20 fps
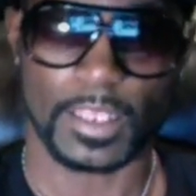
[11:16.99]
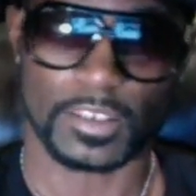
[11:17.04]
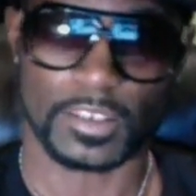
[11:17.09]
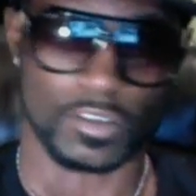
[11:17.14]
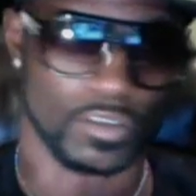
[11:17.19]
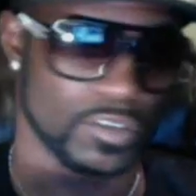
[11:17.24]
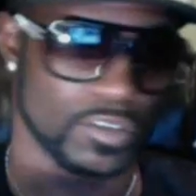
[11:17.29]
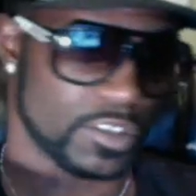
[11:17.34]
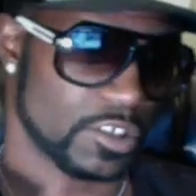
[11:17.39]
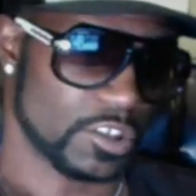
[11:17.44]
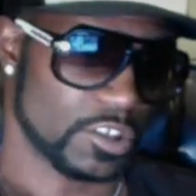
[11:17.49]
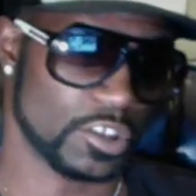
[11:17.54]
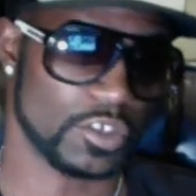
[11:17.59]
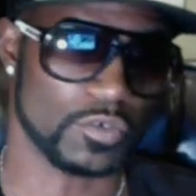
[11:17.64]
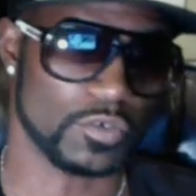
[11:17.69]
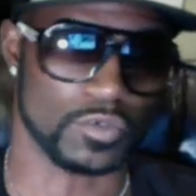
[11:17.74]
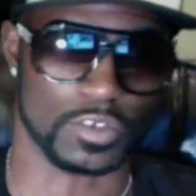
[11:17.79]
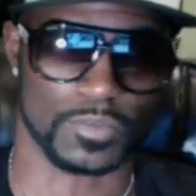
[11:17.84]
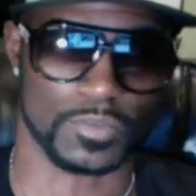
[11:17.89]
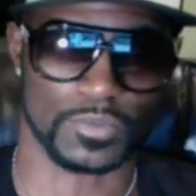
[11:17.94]
You know, this is
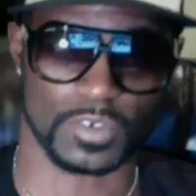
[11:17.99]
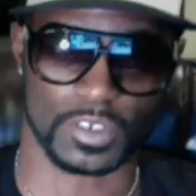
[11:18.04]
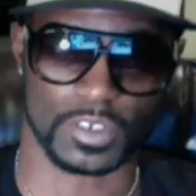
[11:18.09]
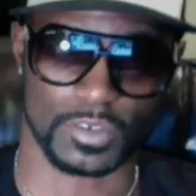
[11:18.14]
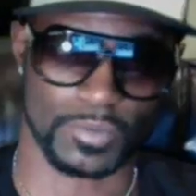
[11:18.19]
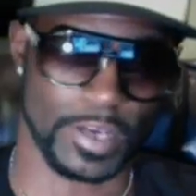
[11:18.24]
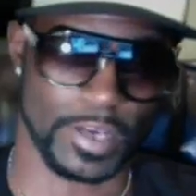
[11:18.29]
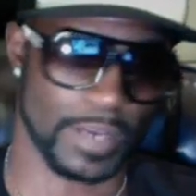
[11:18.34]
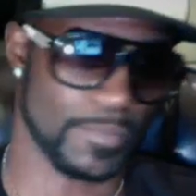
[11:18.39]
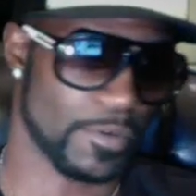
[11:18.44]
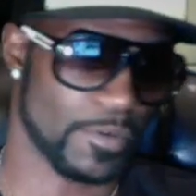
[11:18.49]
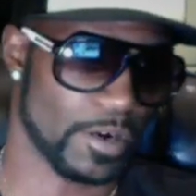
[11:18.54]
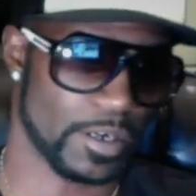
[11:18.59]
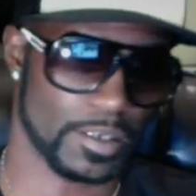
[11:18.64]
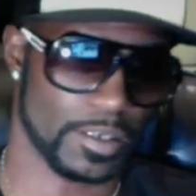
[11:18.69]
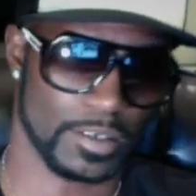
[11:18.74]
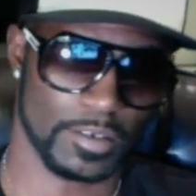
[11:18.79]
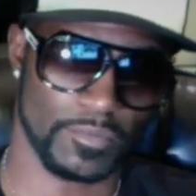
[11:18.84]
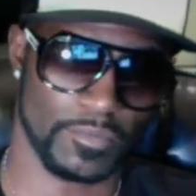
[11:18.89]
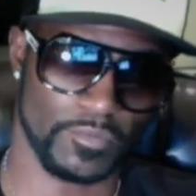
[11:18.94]
huge. If you're a direct
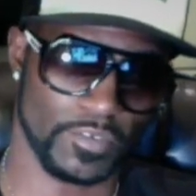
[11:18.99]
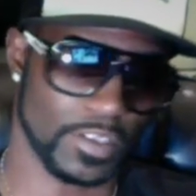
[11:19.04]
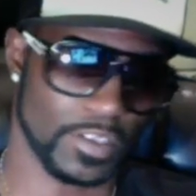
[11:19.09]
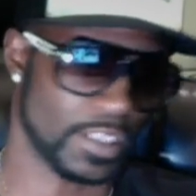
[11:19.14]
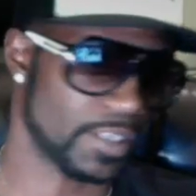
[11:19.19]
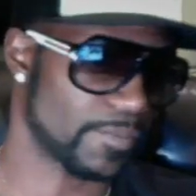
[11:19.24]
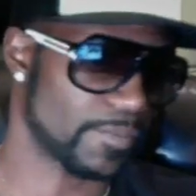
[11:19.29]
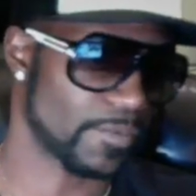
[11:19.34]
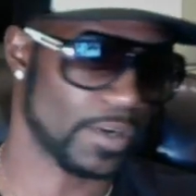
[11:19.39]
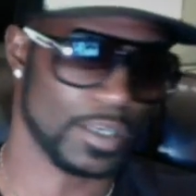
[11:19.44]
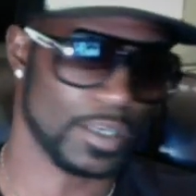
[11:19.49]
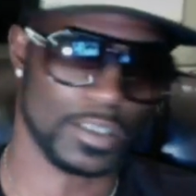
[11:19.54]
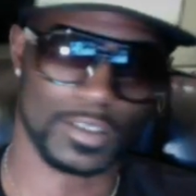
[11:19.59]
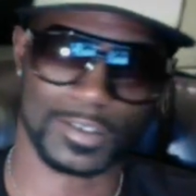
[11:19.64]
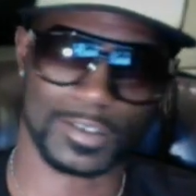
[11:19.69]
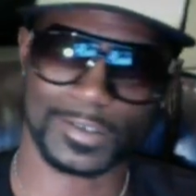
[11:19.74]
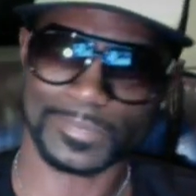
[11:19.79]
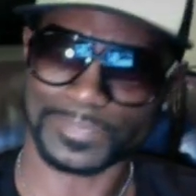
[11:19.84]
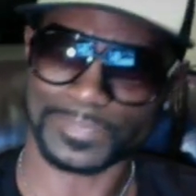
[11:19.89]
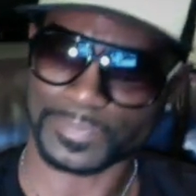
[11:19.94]
marketer, affiliate
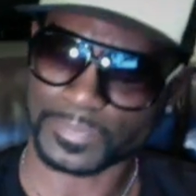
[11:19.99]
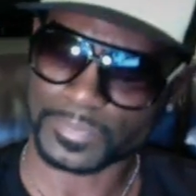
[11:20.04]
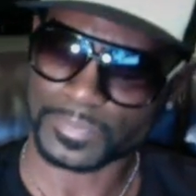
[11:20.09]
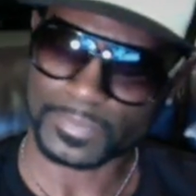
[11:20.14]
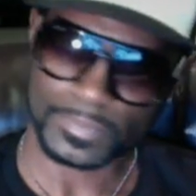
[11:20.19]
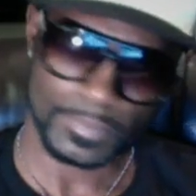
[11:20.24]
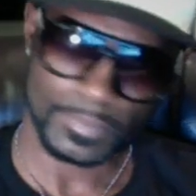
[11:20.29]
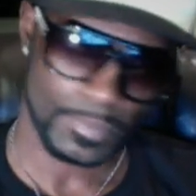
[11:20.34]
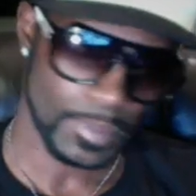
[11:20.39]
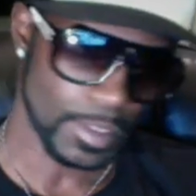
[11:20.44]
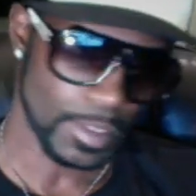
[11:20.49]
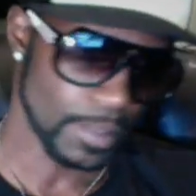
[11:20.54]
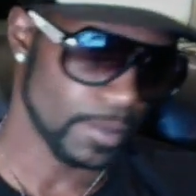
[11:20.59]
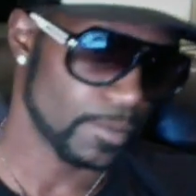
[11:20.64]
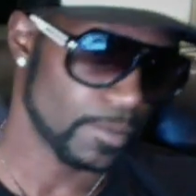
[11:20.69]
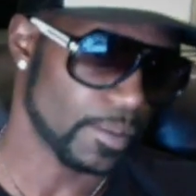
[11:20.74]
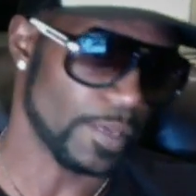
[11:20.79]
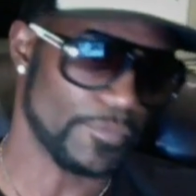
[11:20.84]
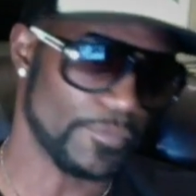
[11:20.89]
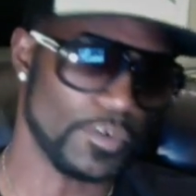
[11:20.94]
marketer,
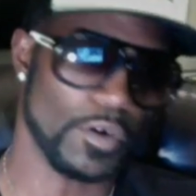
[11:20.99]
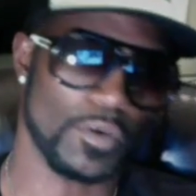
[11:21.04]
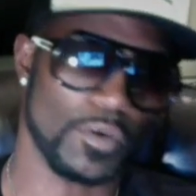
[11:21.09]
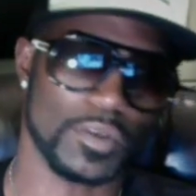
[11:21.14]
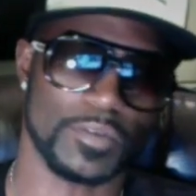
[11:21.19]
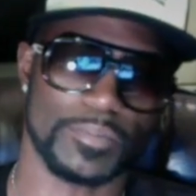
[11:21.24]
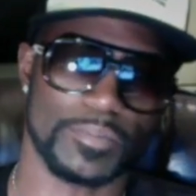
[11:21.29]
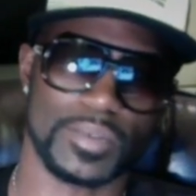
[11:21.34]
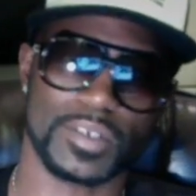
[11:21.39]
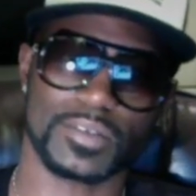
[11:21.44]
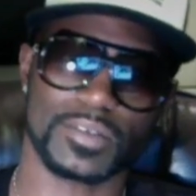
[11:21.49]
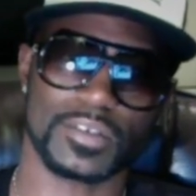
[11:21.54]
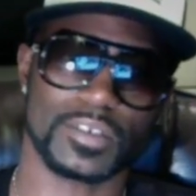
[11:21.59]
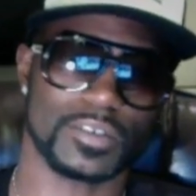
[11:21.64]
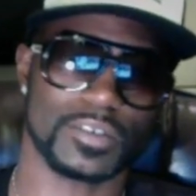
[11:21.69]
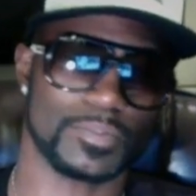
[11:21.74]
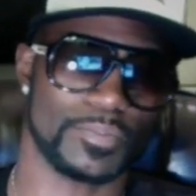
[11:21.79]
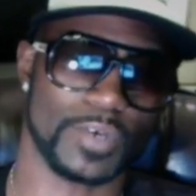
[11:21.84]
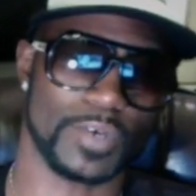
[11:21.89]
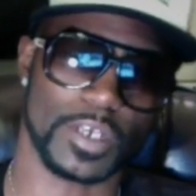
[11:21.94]
if you're in a
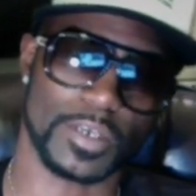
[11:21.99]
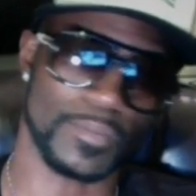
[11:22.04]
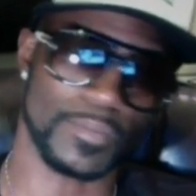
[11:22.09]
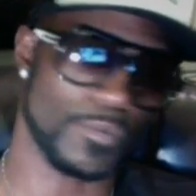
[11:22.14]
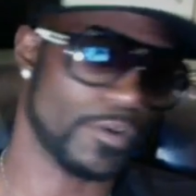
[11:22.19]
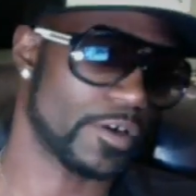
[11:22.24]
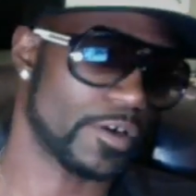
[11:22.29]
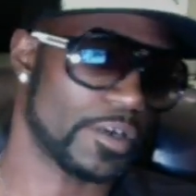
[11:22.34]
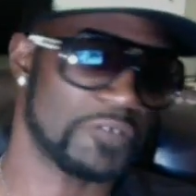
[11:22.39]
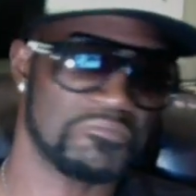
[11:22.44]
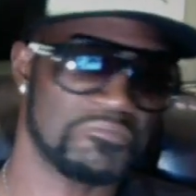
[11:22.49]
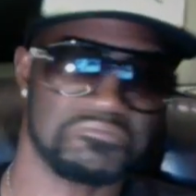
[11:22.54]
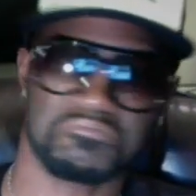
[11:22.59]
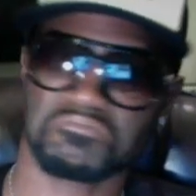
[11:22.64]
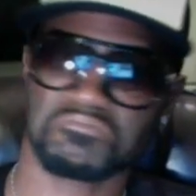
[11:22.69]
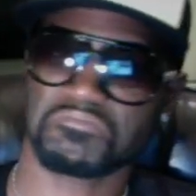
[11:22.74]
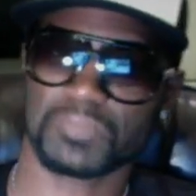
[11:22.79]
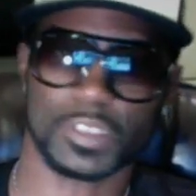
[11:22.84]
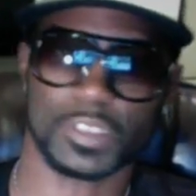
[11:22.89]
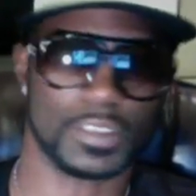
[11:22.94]
business, brick and mortar,
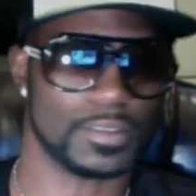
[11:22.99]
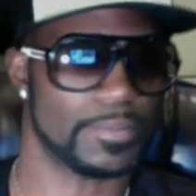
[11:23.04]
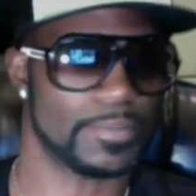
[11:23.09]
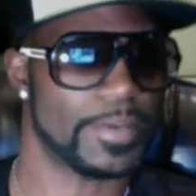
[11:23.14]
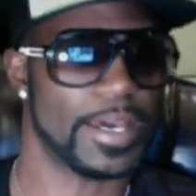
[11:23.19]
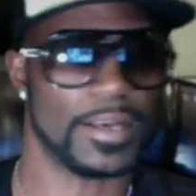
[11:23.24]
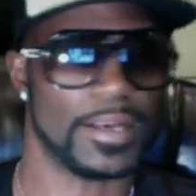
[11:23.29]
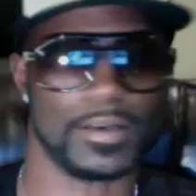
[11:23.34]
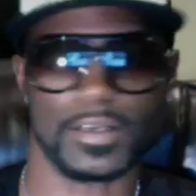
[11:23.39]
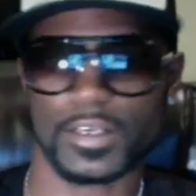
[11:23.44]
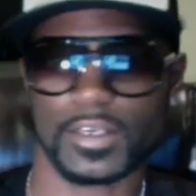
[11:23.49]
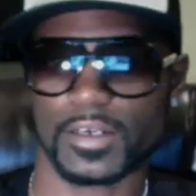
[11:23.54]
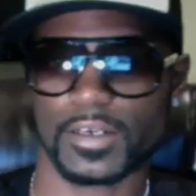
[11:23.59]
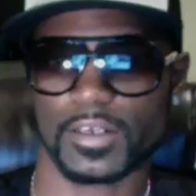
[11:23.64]
doesn't matter.